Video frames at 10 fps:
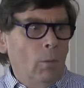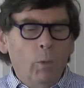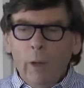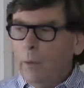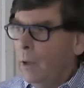
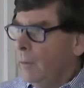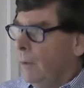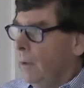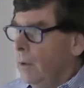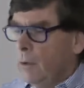Why would I?
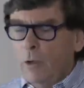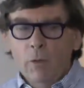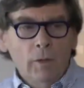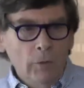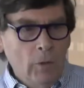
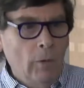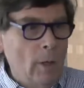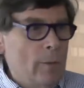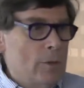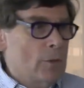You, you
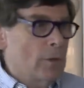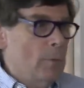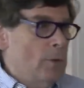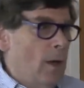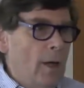write me the
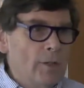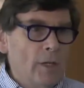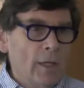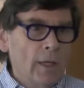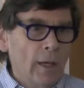script, I
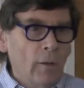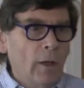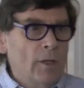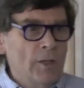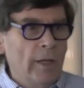take it
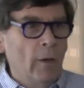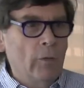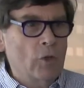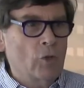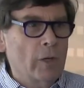out, I sell it
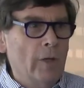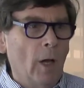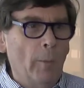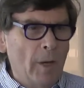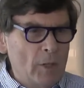on the street, and
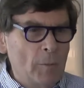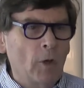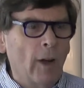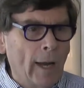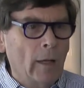I buy some crack.